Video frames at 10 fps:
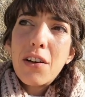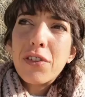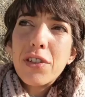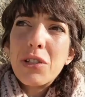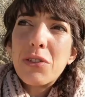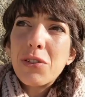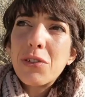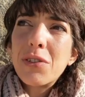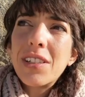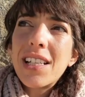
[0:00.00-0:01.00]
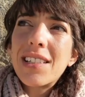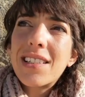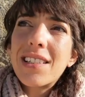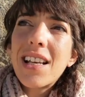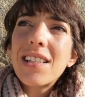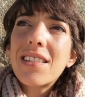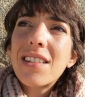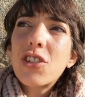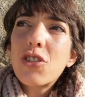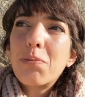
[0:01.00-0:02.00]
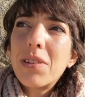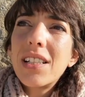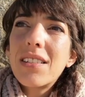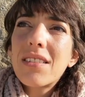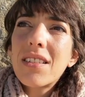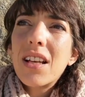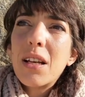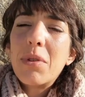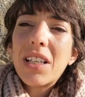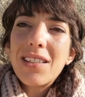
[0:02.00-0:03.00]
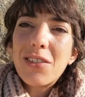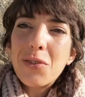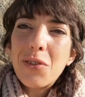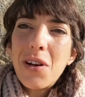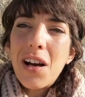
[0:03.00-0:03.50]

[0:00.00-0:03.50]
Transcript: for you to know that that's not your place, because you can